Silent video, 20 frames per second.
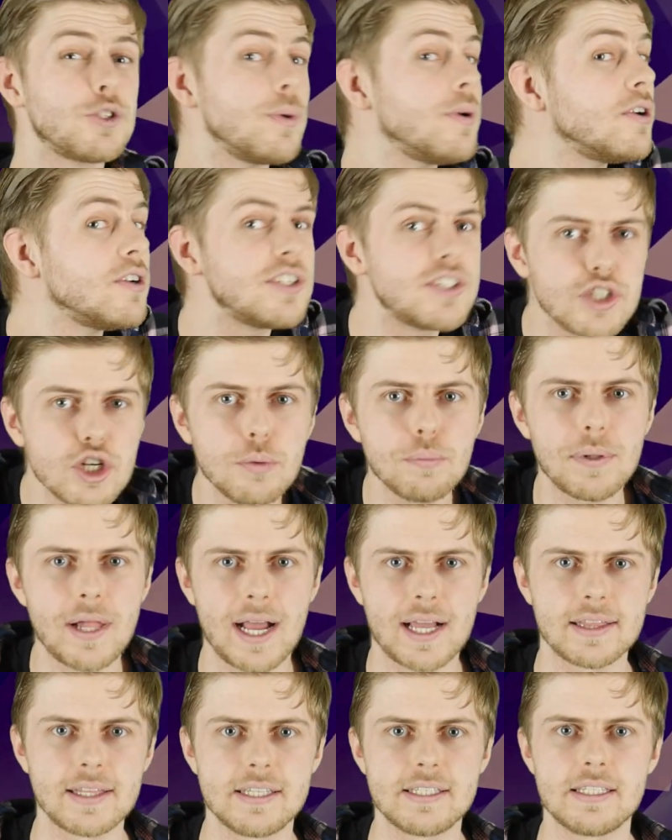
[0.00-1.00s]
Twitter still
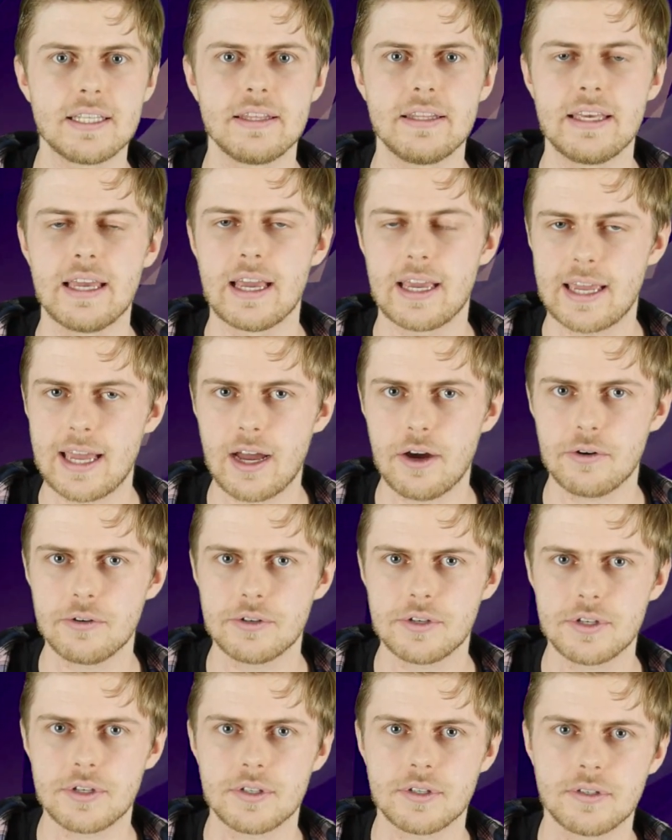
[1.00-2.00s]
blacklisted the account.